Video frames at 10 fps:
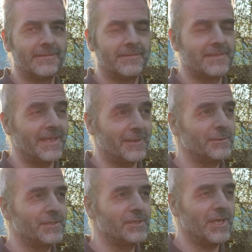is that
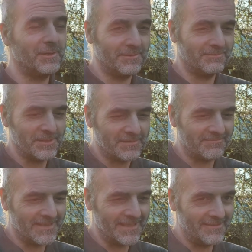good to show?
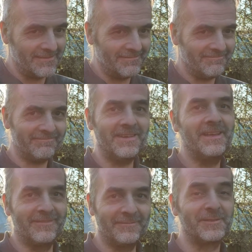
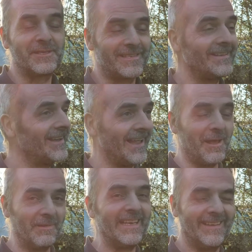Just I
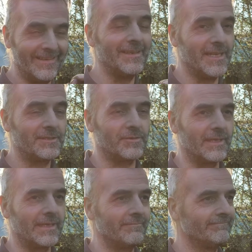mean
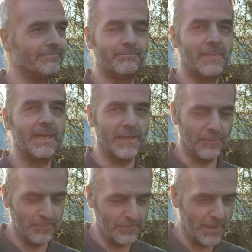literally minute,
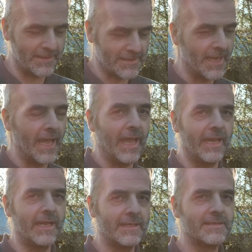but it
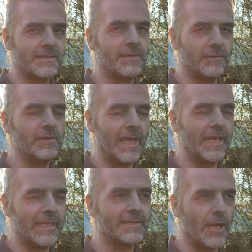
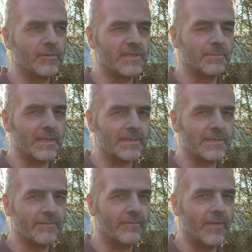is noticeable.
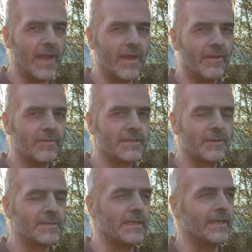There's ever so
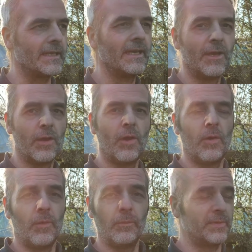slightly,
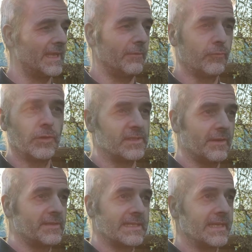but that root
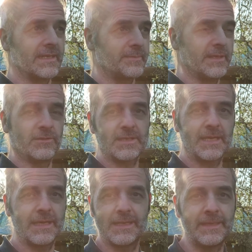obviously has been just
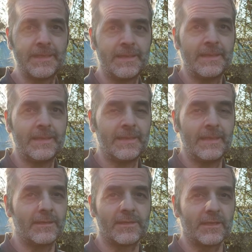
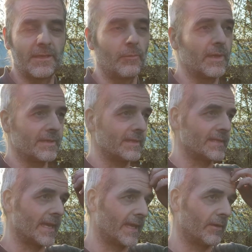literally, I don't know what that's
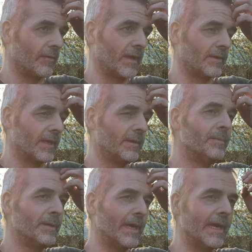hanging around on,
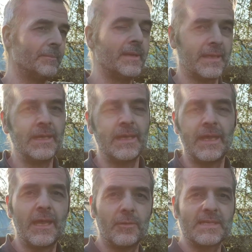but it was